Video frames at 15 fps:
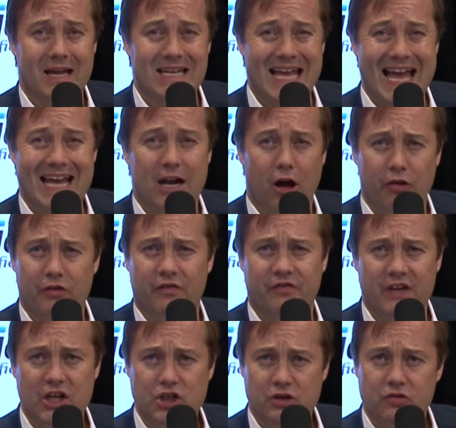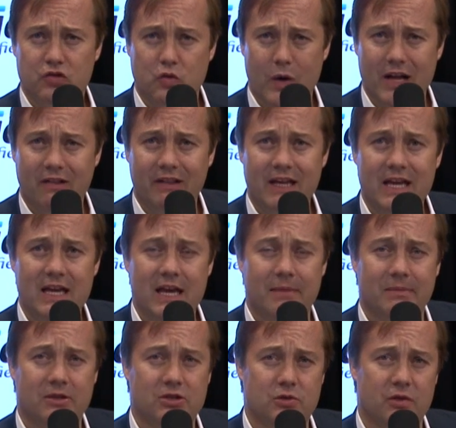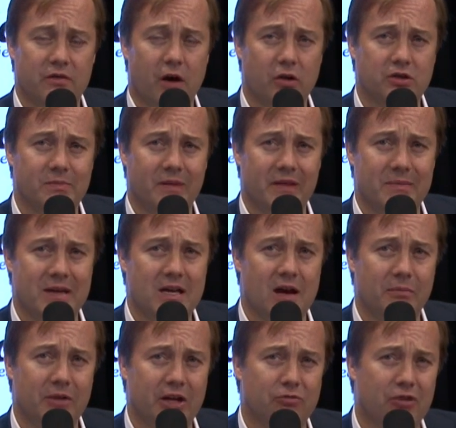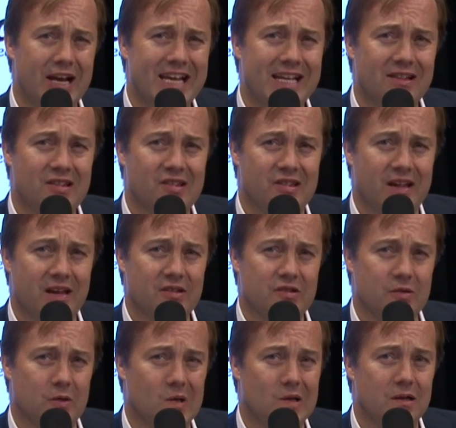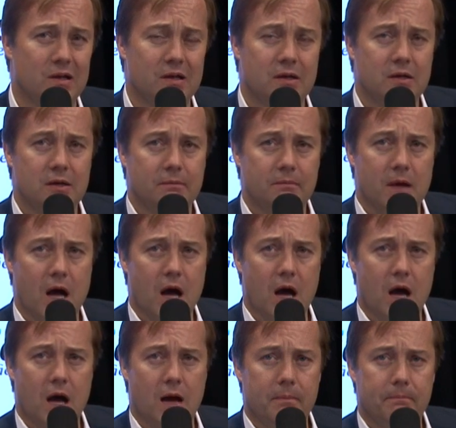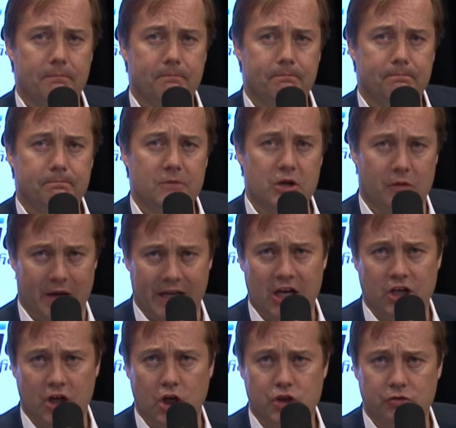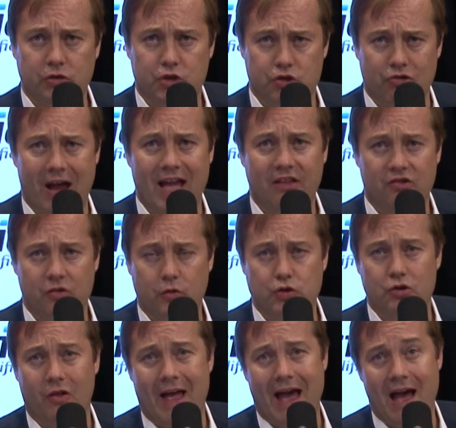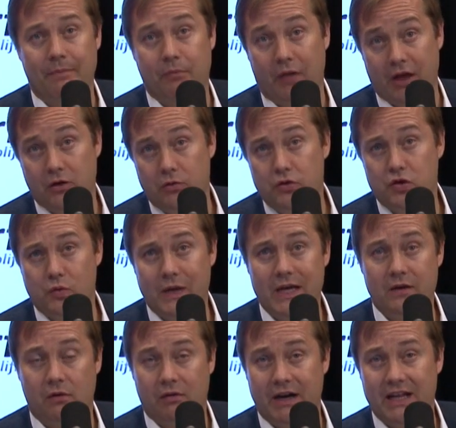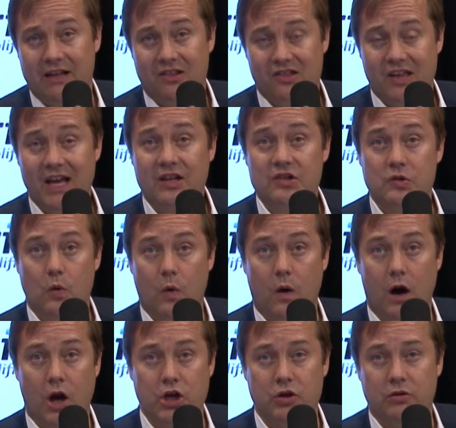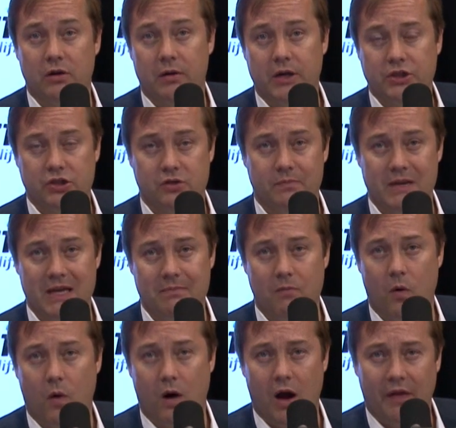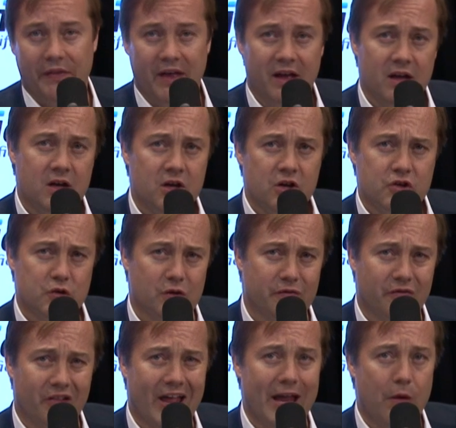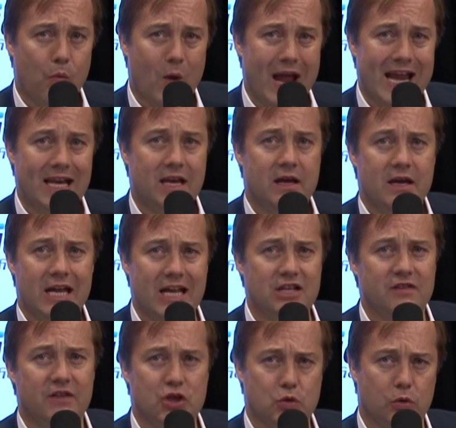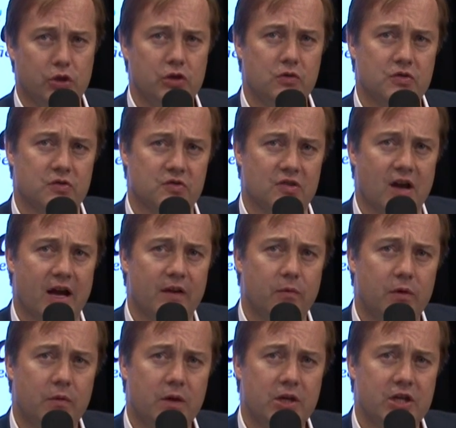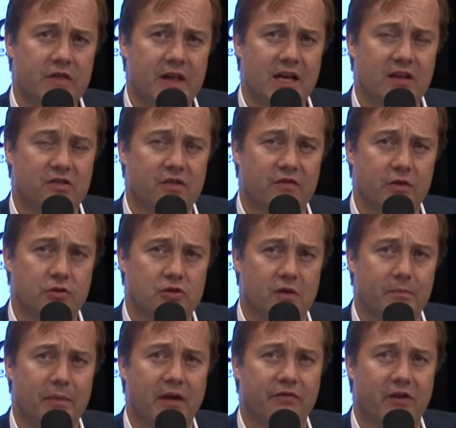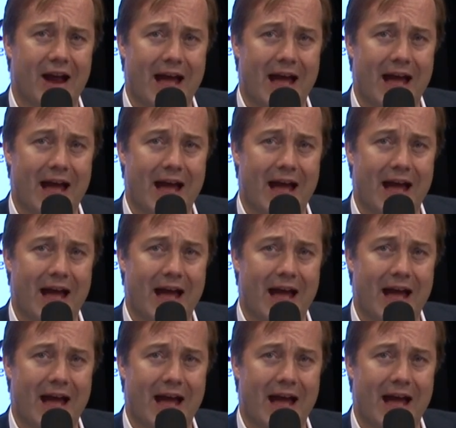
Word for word: and add other features quickly? I mean, do you ultimately become like Radian6 or um, you know, like an industrial strength social app like Hootsuite or Radian6, or are you going to be more on the sort of lightweight individual user side? What, what do you think is the future of Buffer